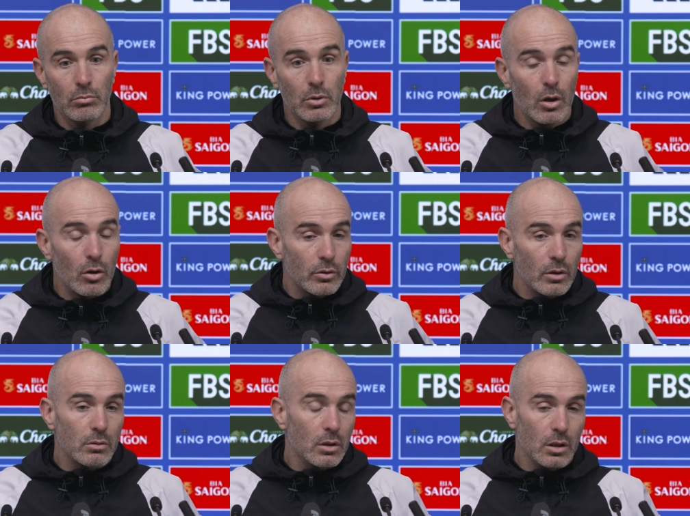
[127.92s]
No,
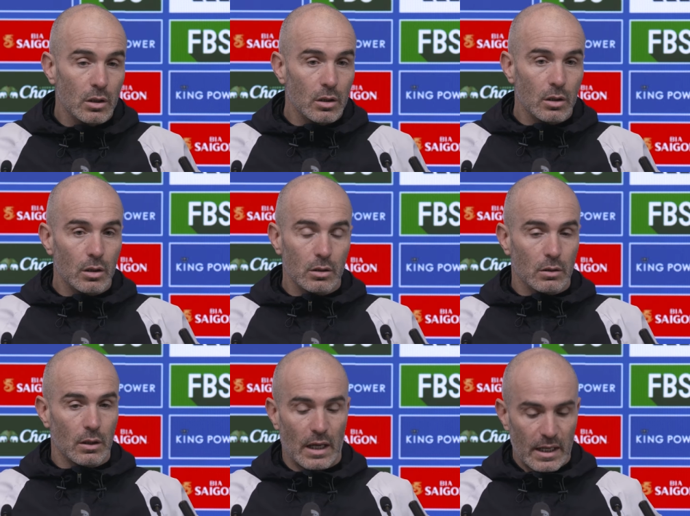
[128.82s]
the, the
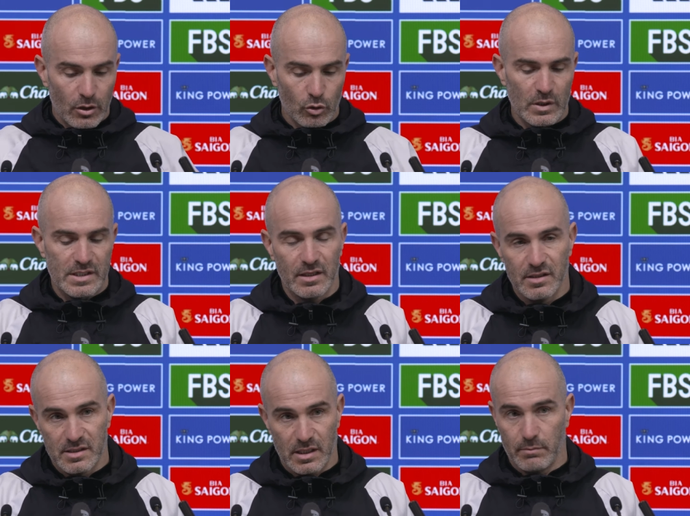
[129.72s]
I always said
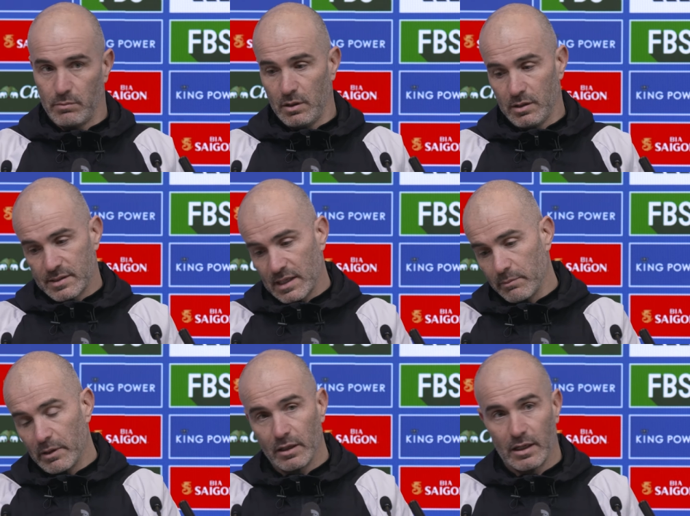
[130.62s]
the same in
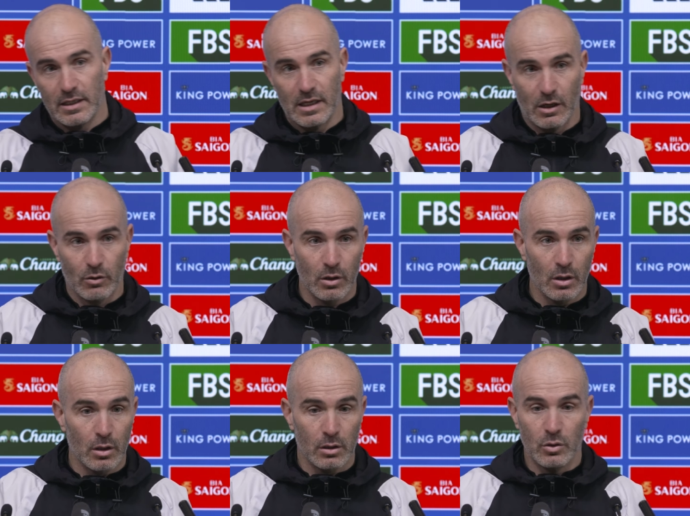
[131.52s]
summer and now.
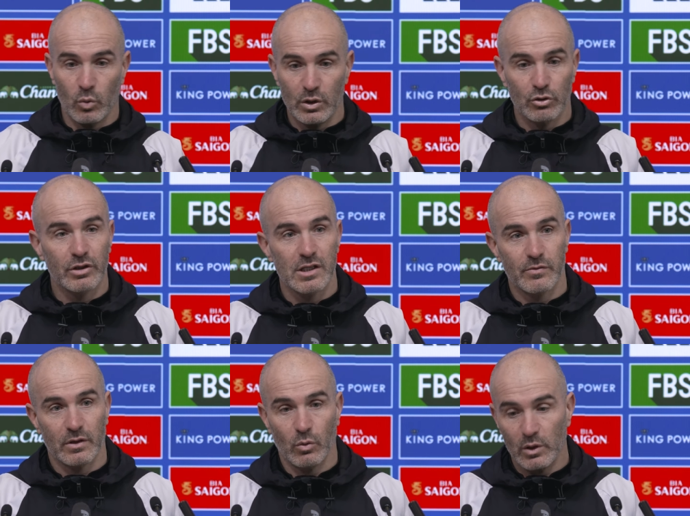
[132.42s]
The window
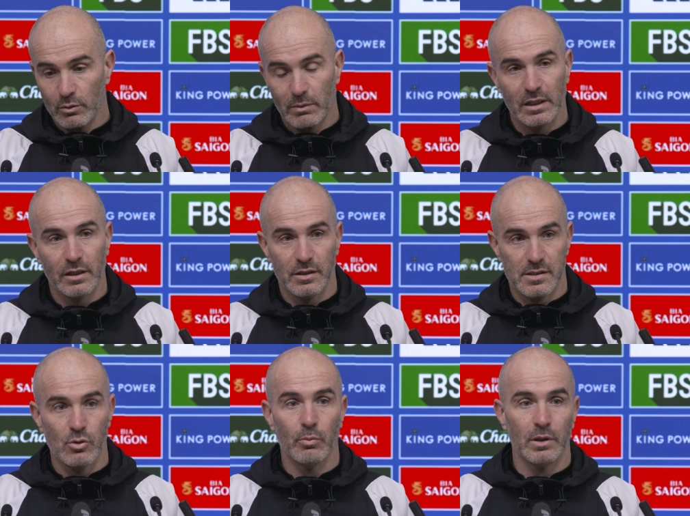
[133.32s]
trans- the window market
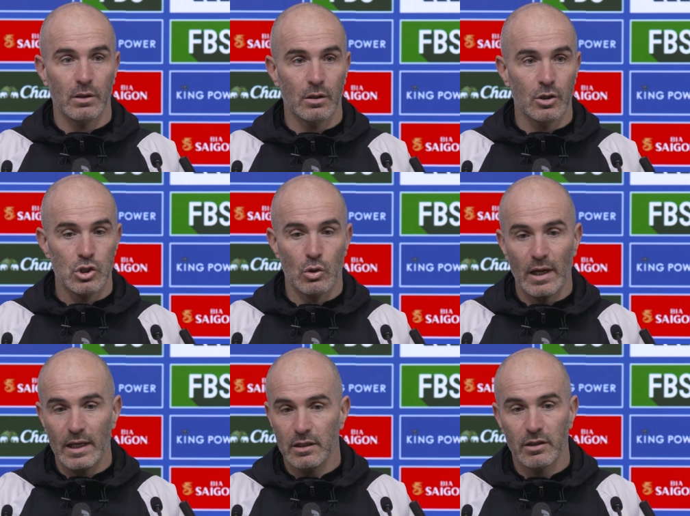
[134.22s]
is open, so
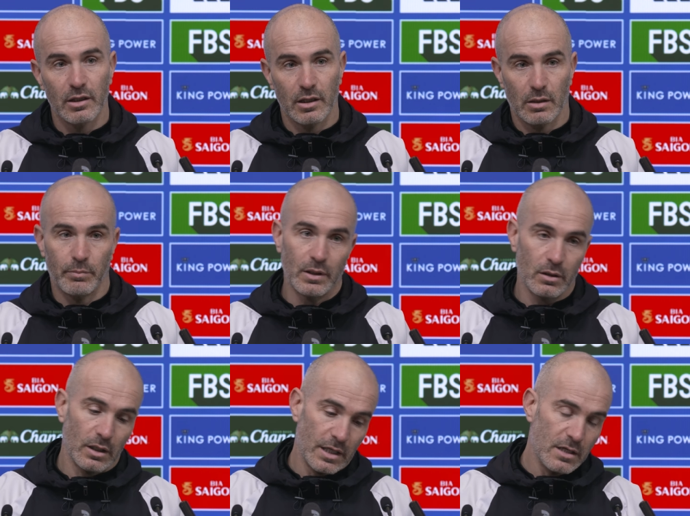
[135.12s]
anything can happen
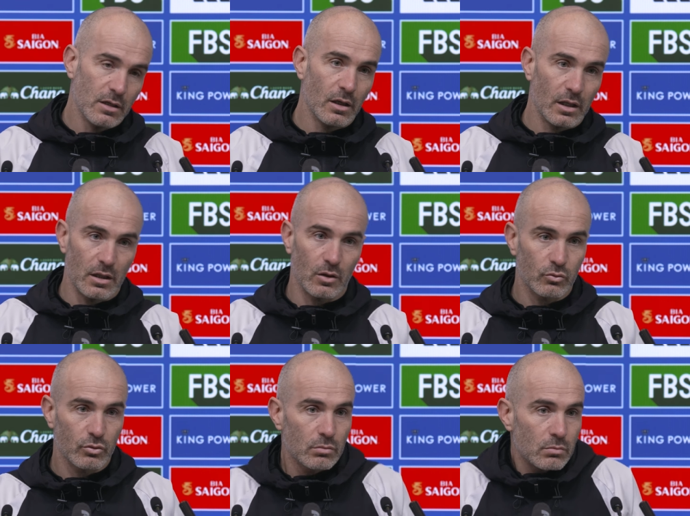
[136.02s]
in and
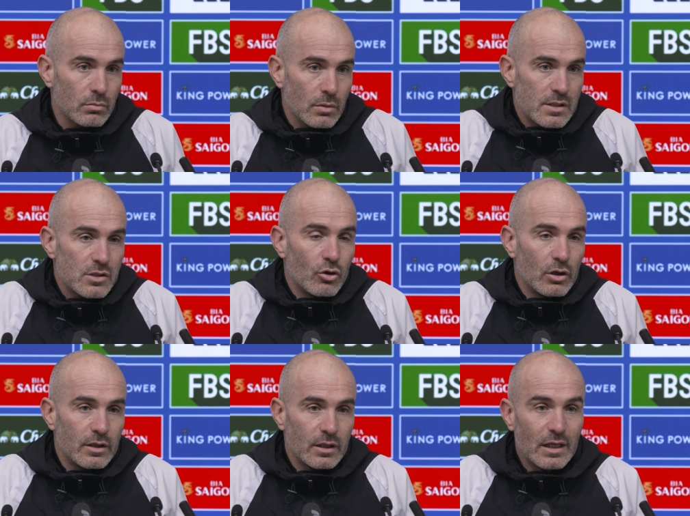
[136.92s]
out. Is the
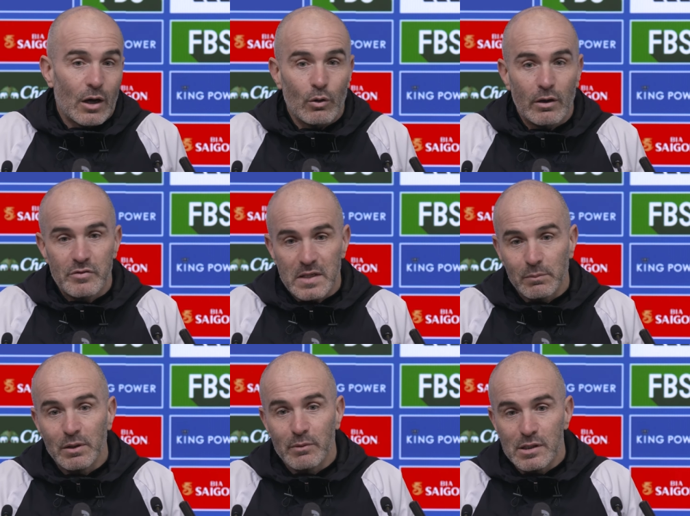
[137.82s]
only thing. Now, if
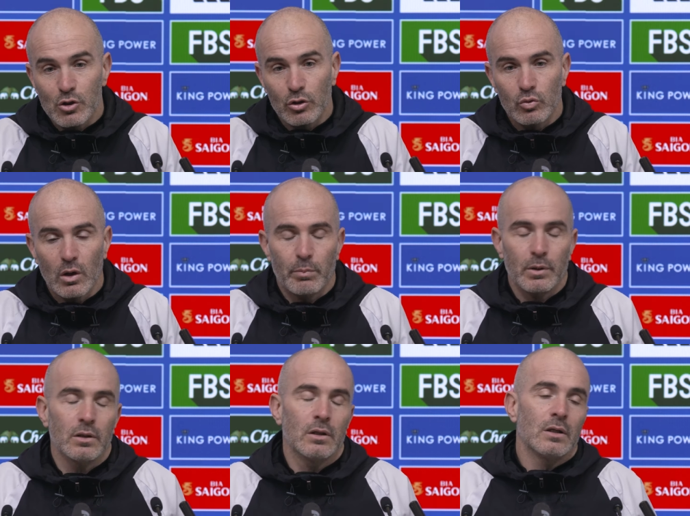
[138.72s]
something is going to
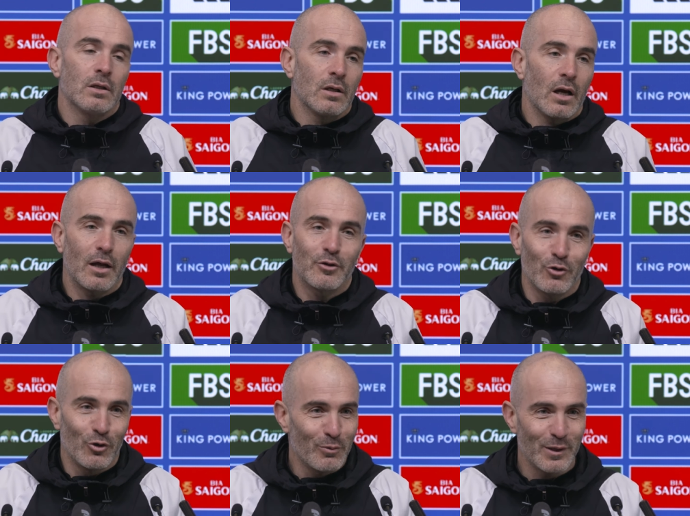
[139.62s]
happen, I
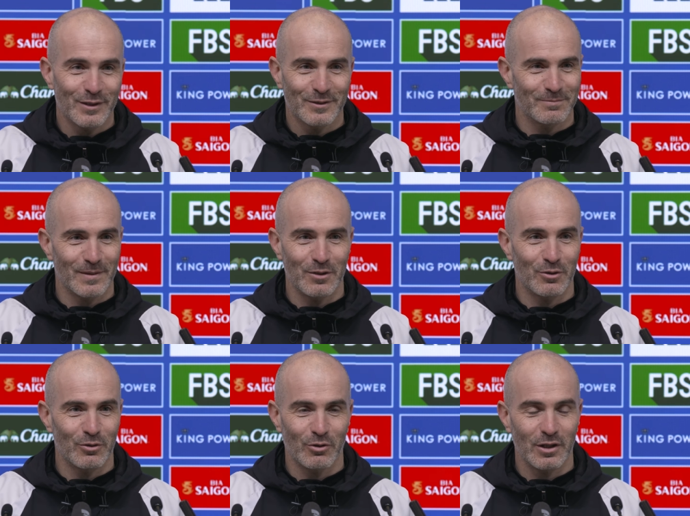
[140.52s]
don't know. Me, I don't
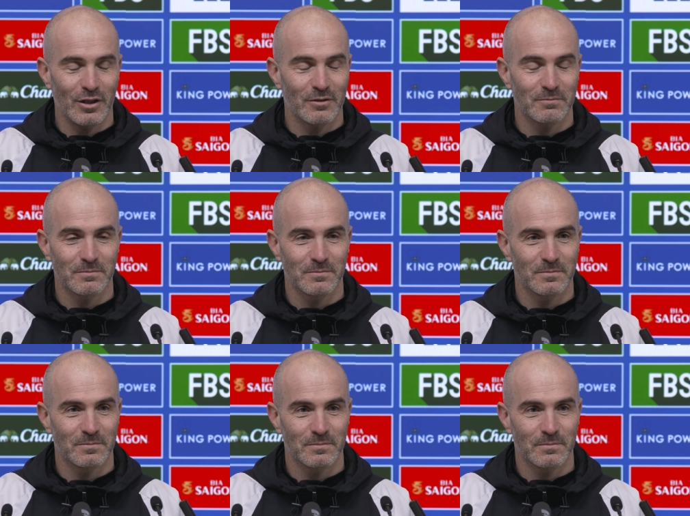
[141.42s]
know. No idea. Is
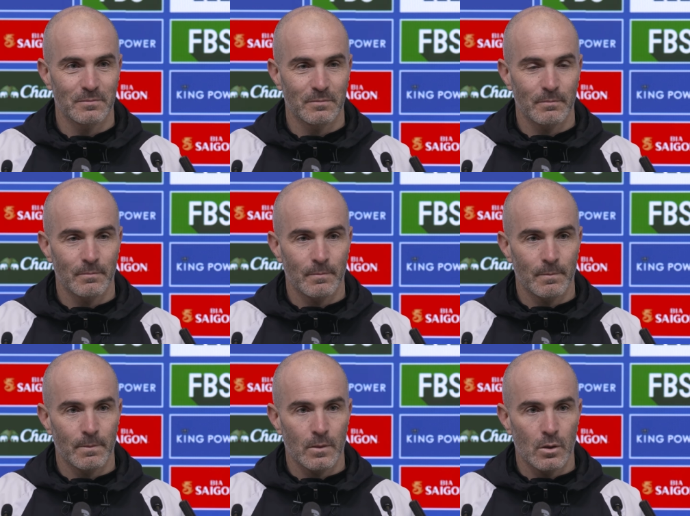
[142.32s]
it frustrating
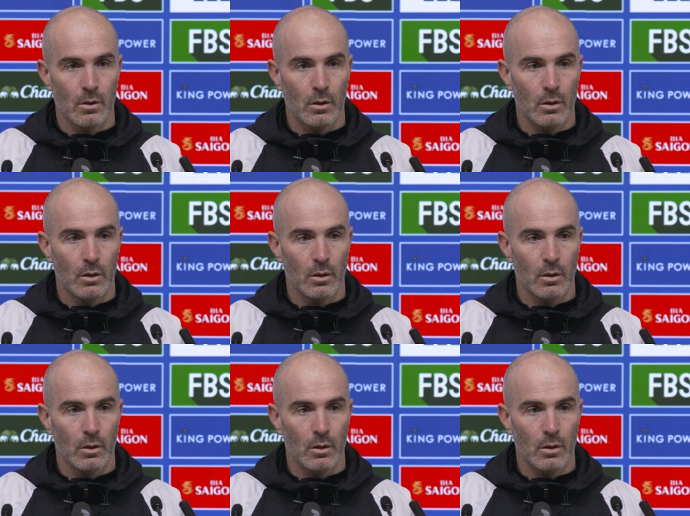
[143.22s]
for you?